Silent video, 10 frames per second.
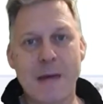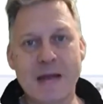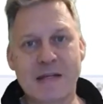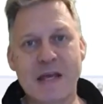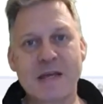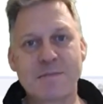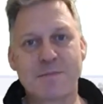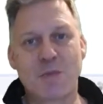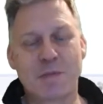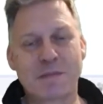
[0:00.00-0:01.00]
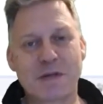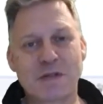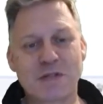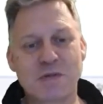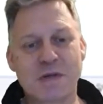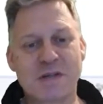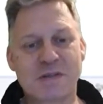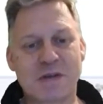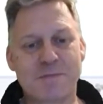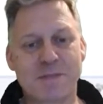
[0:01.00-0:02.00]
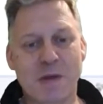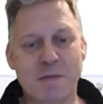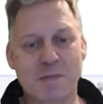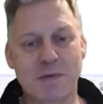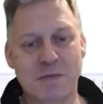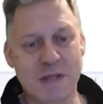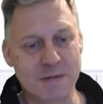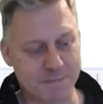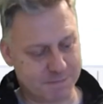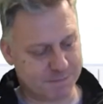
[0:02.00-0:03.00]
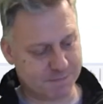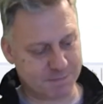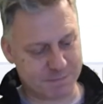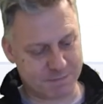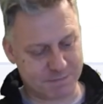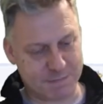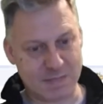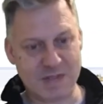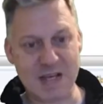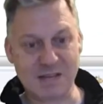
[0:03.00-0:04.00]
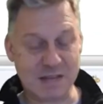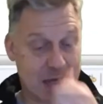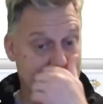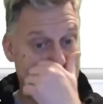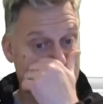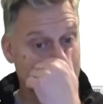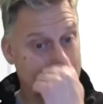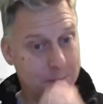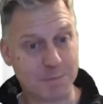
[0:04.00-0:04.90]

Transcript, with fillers: and again what I'm going to do is um, I'm going to put the text in here